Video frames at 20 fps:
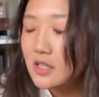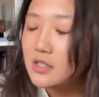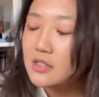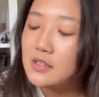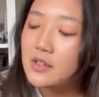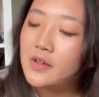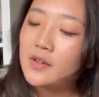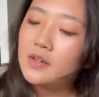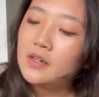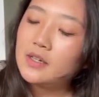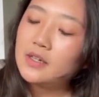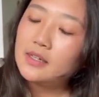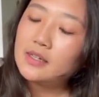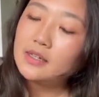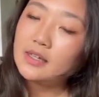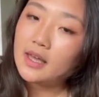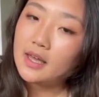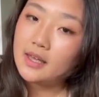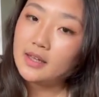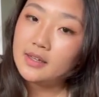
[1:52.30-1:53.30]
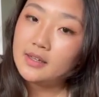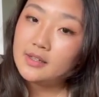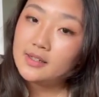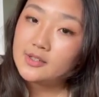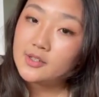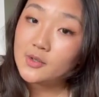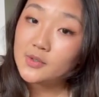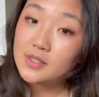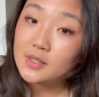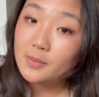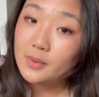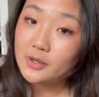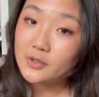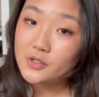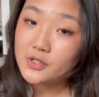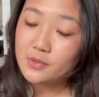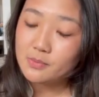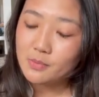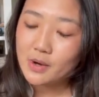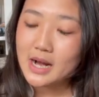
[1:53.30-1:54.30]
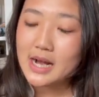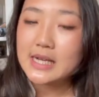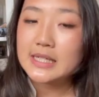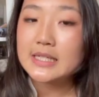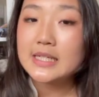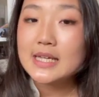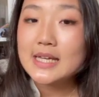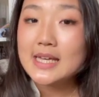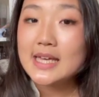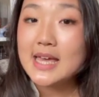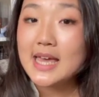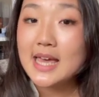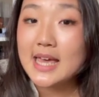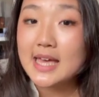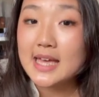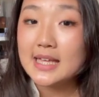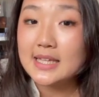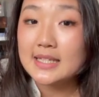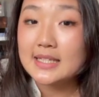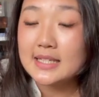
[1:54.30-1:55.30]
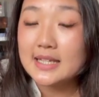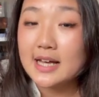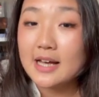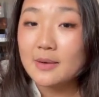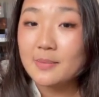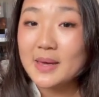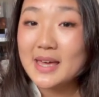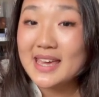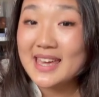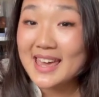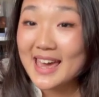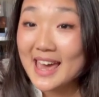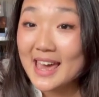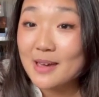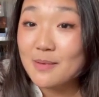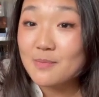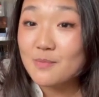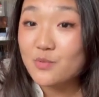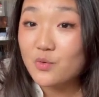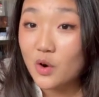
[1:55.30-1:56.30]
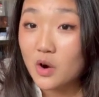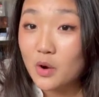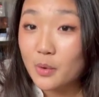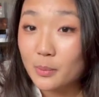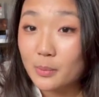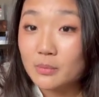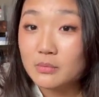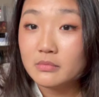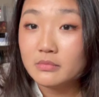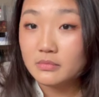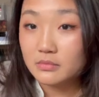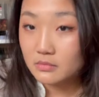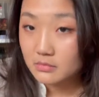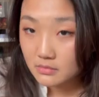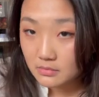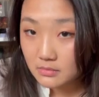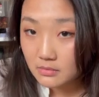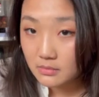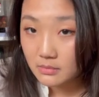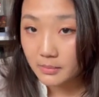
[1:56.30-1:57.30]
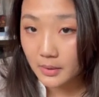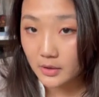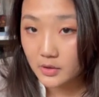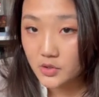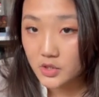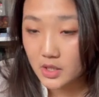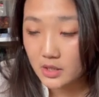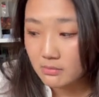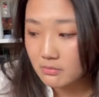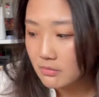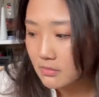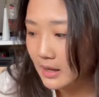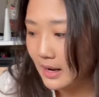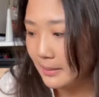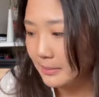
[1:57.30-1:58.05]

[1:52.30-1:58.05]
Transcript: So yeah, so it's a Belgian brand, and it came from Belgium, I